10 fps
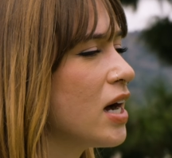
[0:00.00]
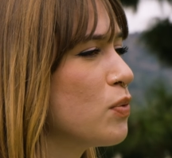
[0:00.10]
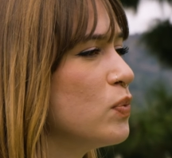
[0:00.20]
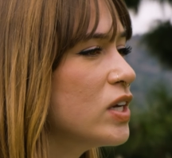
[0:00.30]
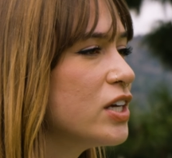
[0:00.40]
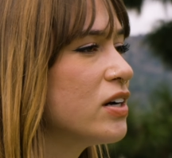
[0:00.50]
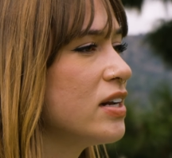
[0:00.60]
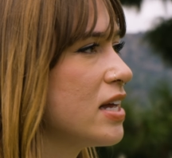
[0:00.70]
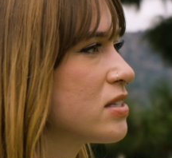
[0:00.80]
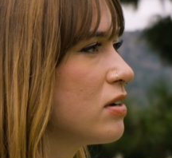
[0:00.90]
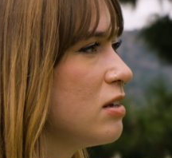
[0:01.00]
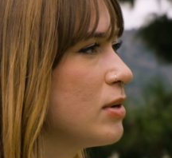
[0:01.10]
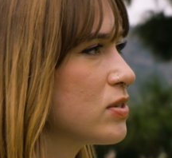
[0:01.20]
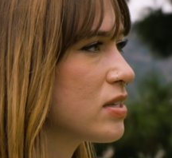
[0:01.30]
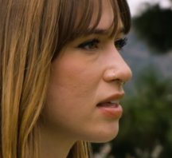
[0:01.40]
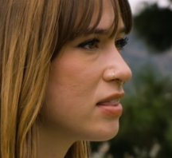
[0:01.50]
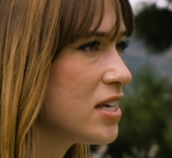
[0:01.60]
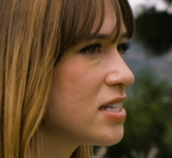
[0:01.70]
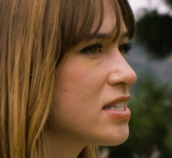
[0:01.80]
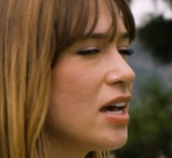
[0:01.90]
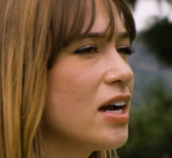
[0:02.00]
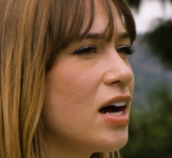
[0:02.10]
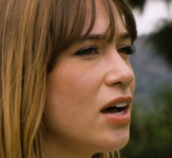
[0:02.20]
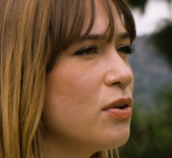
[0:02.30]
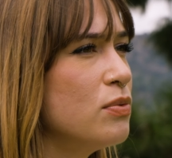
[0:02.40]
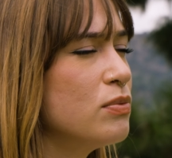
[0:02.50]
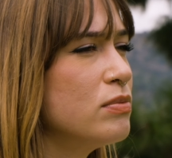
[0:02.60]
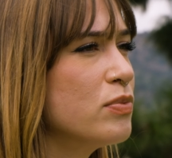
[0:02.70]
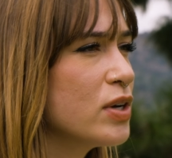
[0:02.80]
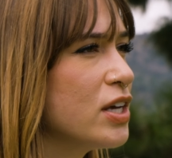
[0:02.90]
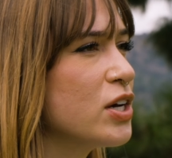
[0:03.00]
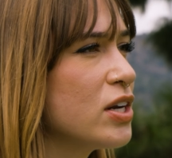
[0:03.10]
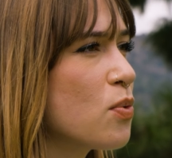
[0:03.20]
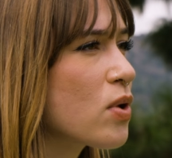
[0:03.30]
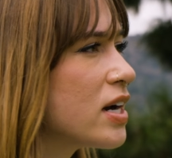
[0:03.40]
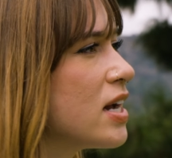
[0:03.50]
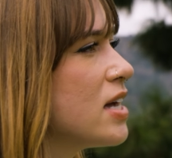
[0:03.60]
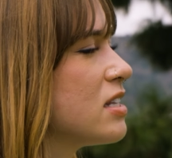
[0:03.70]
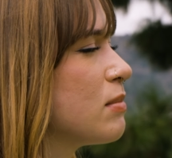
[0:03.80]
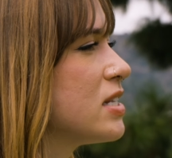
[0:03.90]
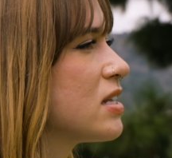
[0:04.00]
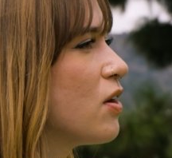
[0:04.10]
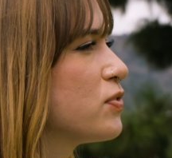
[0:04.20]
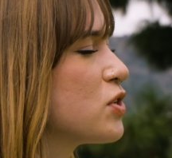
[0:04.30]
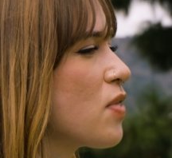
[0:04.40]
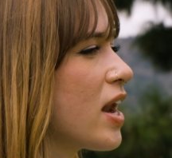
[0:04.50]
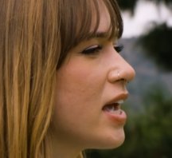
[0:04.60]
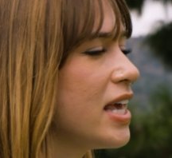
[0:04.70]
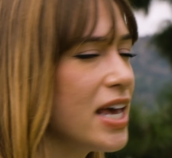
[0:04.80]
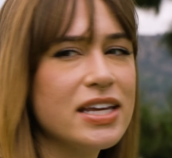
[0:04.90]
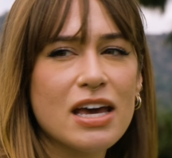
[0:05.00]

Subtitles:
got really good at answering emails like this. I got really good at organizing myself so that I can